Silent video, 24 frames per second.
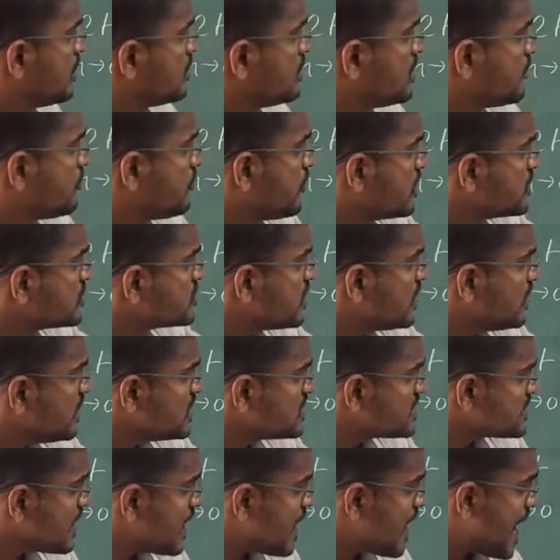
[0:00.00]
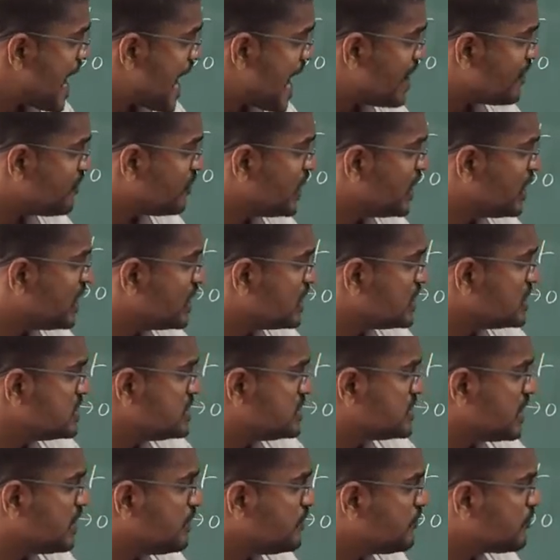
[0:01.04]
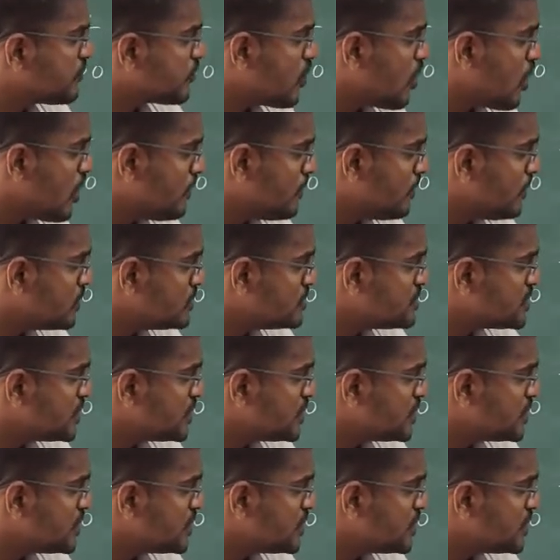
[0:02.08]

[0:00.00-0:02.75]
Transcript: the function is having jump from